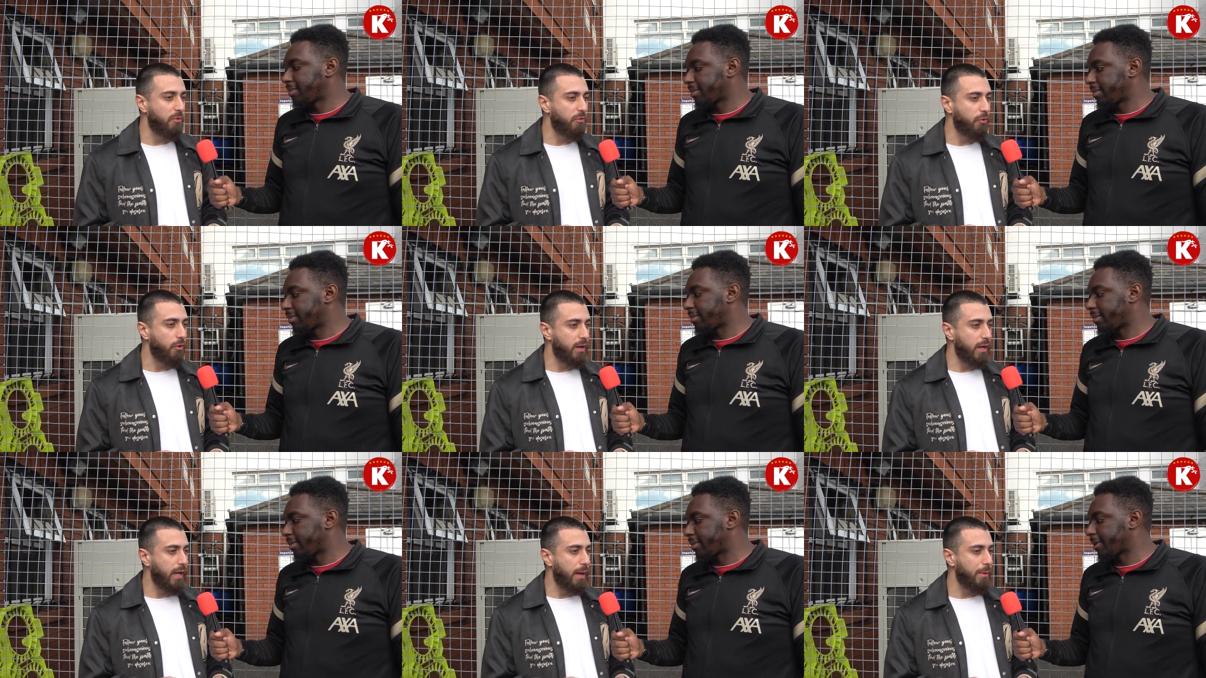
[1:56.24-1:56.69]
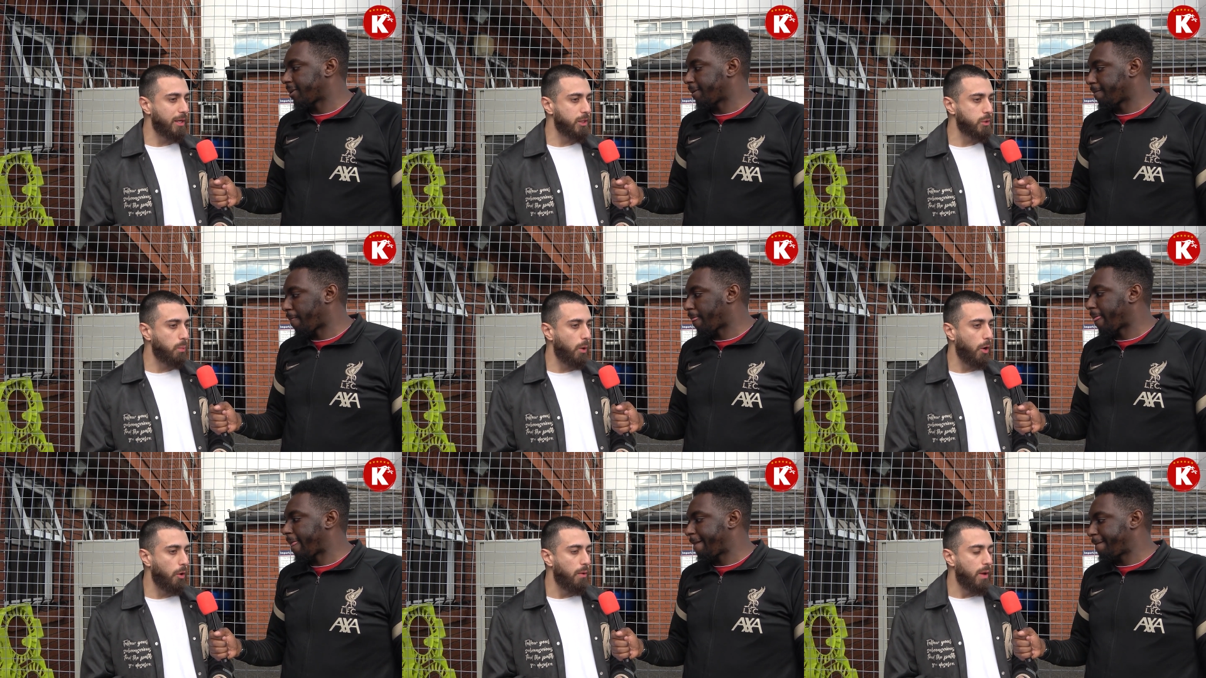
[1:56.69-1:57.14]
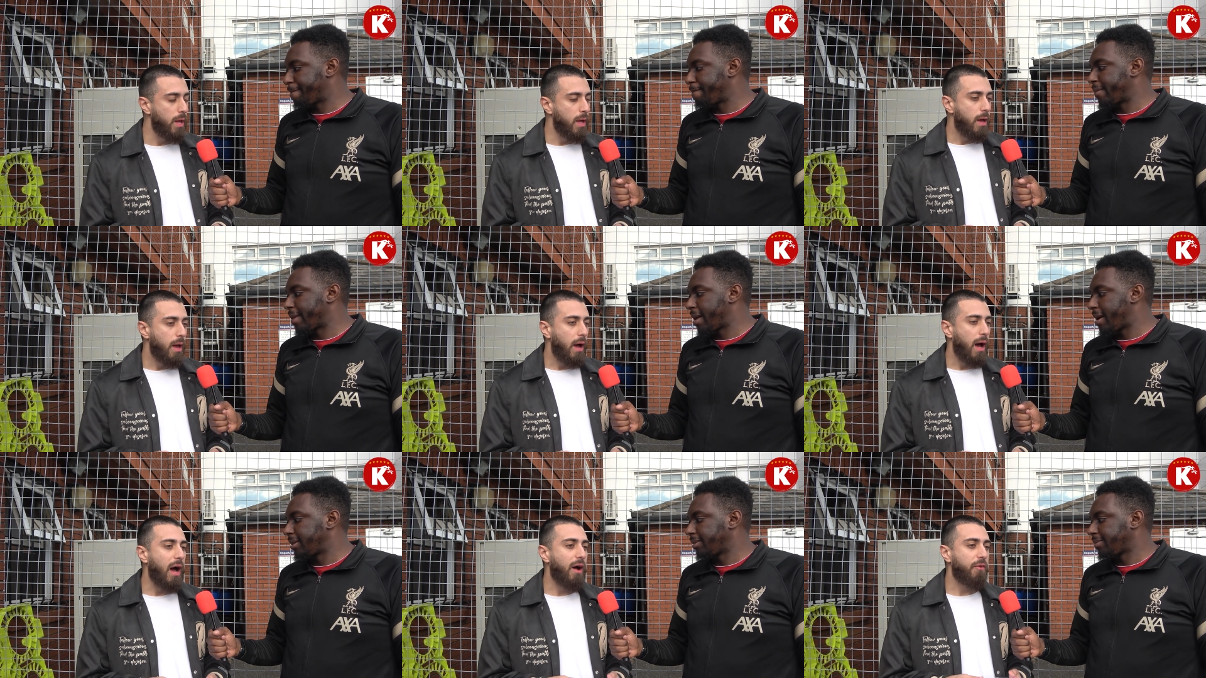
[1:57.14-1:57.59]
Speaker 1: before the game as well.
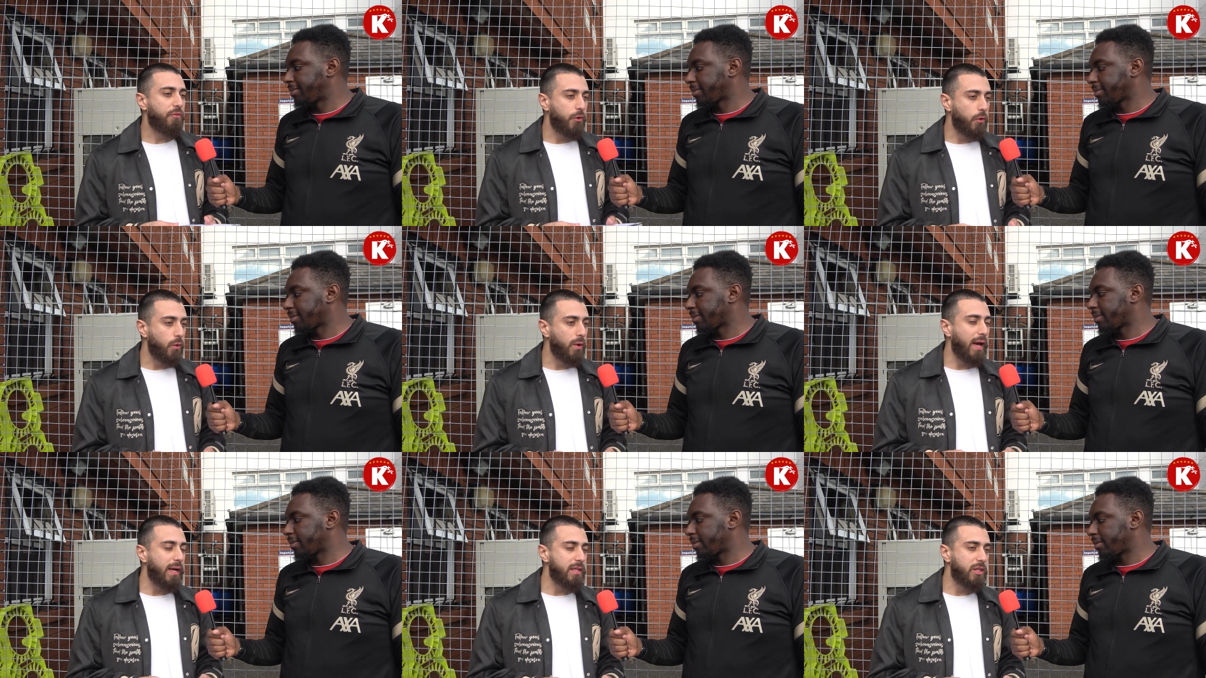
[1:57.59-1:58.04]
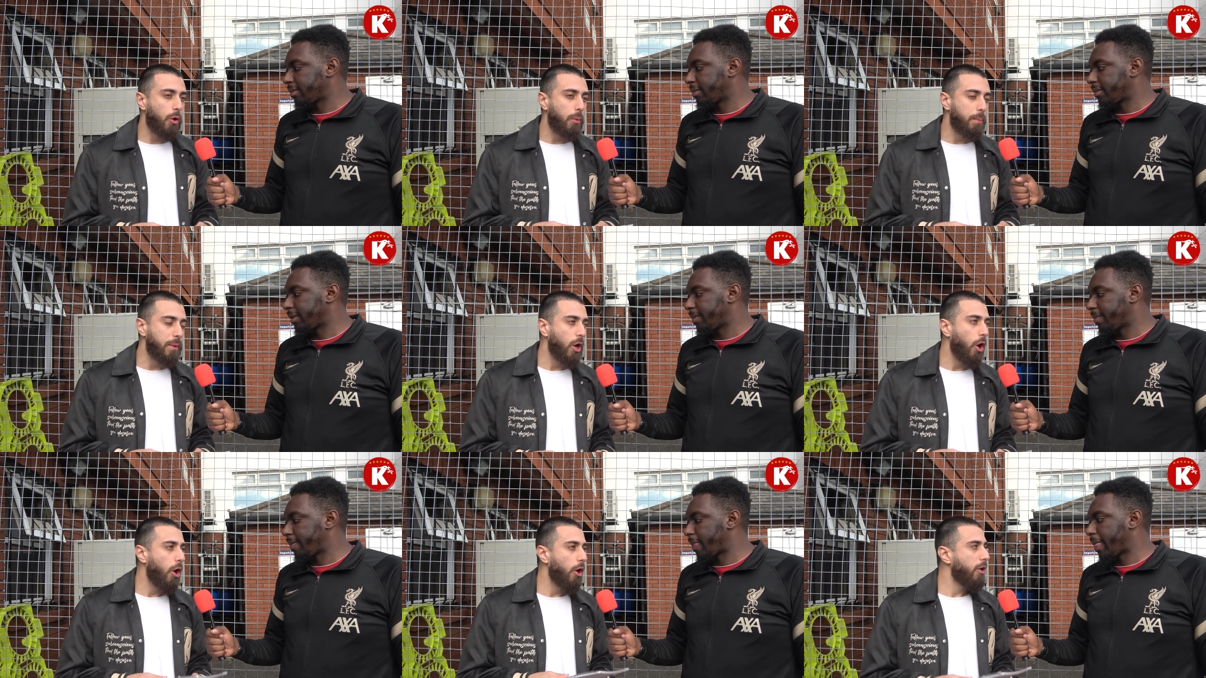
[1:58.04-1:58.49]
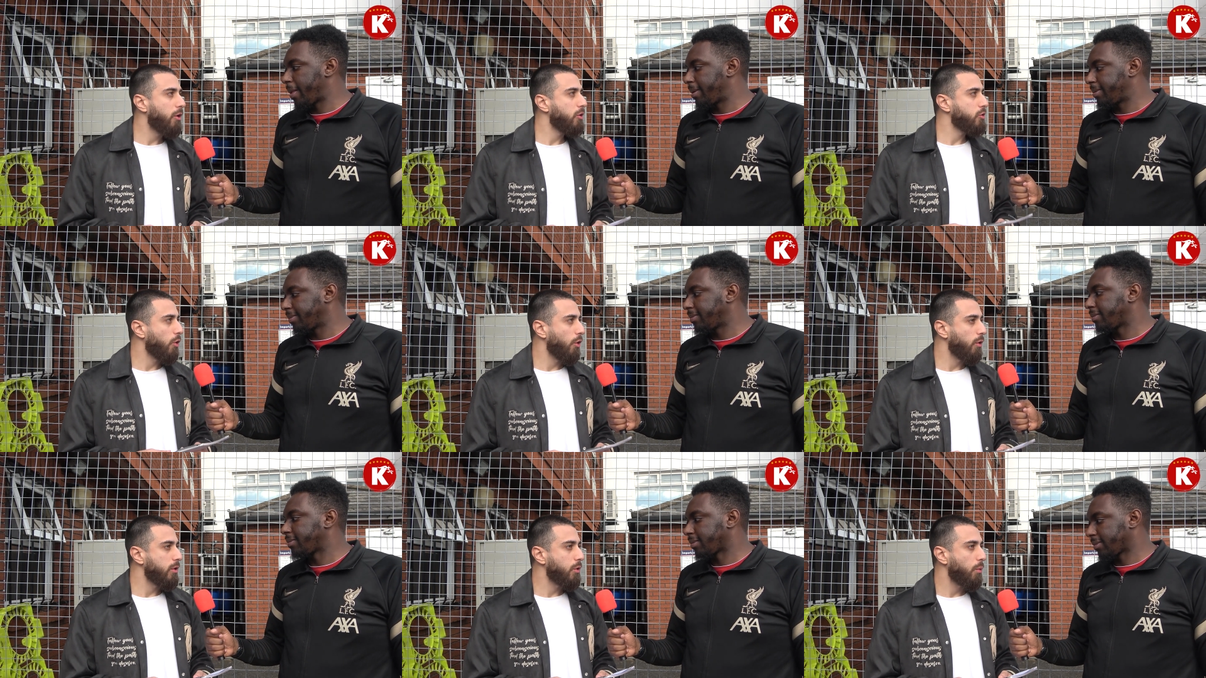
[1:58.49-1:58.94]
I feel like there'll be hurdles
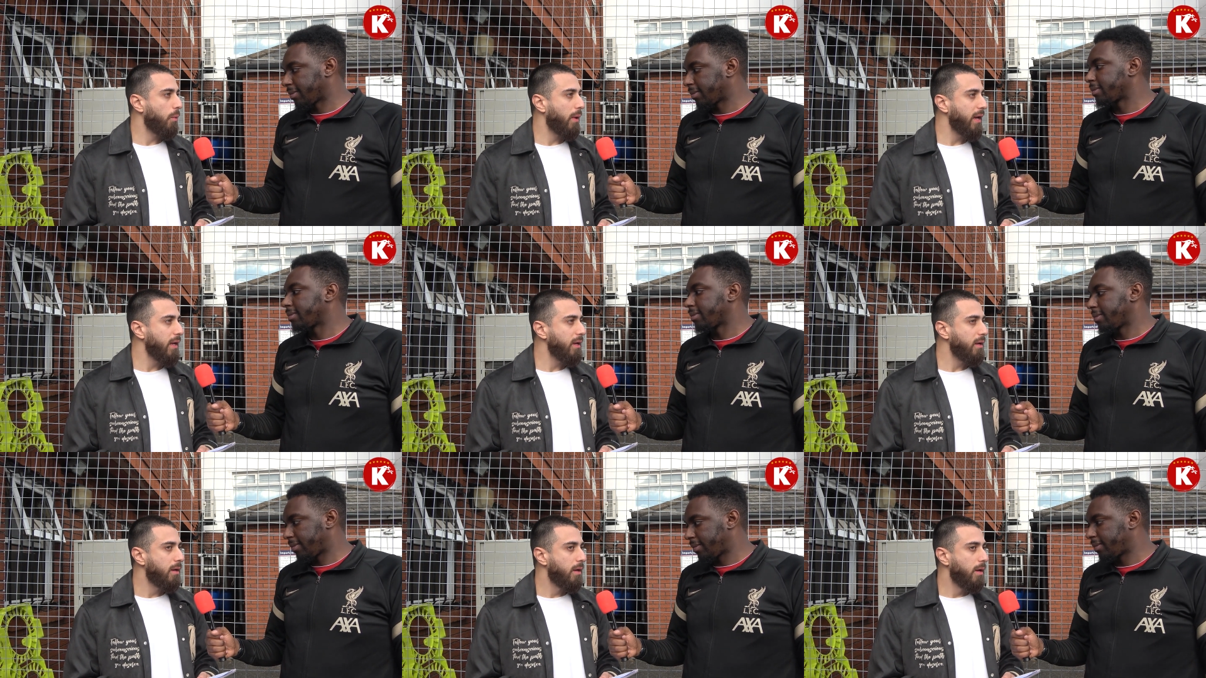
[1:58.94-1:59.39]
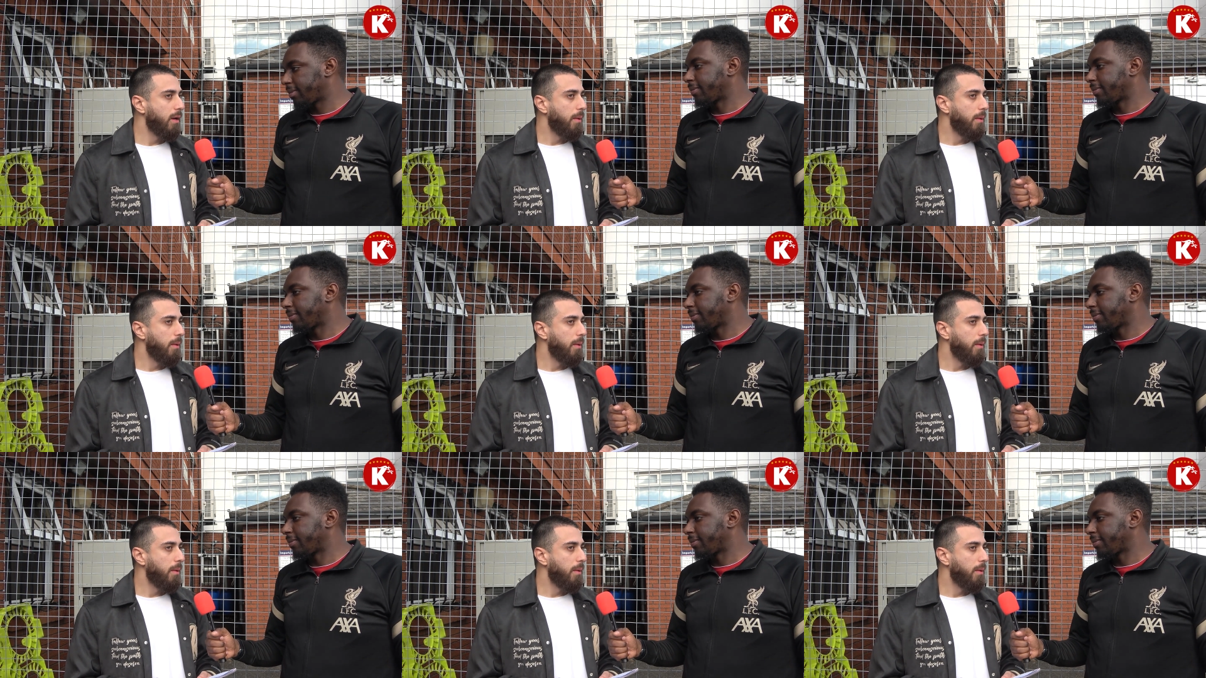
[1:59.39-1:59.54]
along the way,